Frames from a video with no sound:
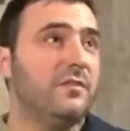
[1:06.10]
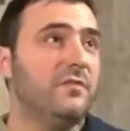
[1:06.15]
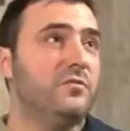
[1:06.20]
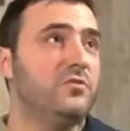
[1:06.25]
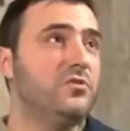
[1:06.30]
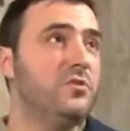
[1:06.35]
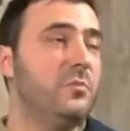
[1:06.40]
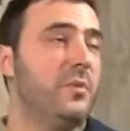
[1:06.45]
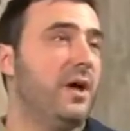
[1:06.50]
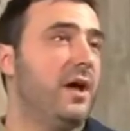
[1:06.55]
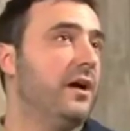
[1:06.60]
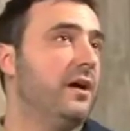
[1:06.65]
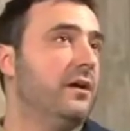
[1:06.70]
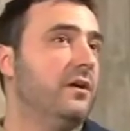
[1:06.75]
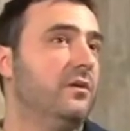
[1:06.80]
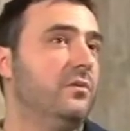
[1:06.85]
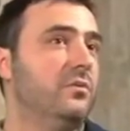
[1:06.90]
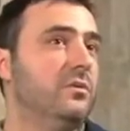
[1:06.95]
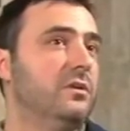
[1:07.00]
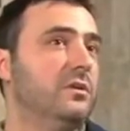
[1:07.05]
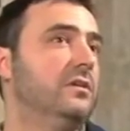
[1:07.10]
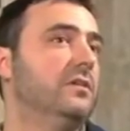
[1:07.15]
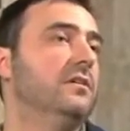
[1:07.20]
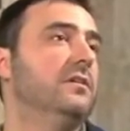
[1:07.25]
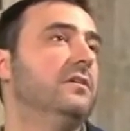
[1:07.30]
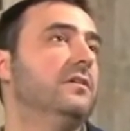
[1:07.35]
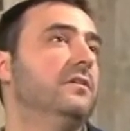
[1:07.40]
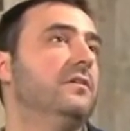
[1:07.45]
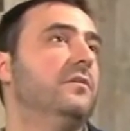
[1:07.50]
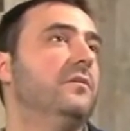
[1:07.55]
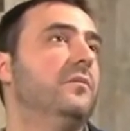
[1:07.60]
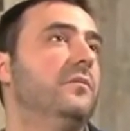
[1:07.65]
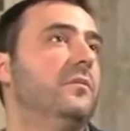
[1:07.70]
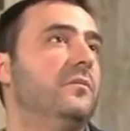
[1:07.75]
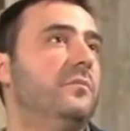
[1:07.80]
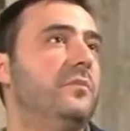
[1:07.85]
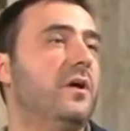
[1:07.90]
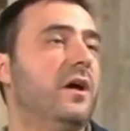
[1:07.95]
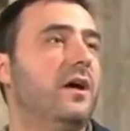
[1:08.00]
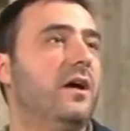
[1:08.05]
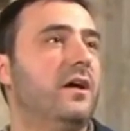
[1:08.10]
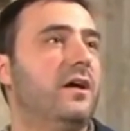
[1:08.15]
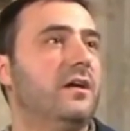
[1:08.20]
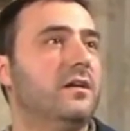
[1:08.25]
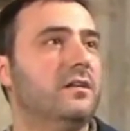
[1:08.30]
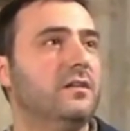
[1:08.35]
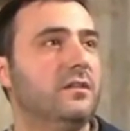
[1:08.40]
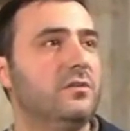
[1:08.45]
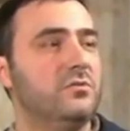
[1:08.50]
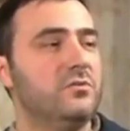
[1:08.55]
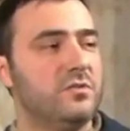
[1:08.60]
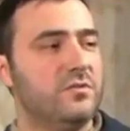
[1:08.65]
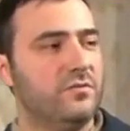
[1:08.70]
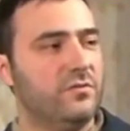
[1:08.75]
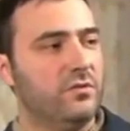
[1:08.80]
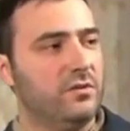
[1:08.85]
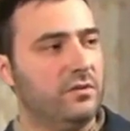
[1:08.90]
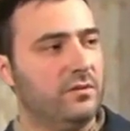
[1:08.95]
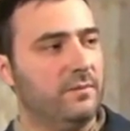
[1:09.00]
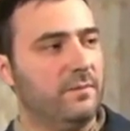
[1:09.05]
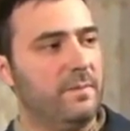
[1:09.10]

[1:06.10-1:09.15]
if Chewbacca were uh, Lucifer,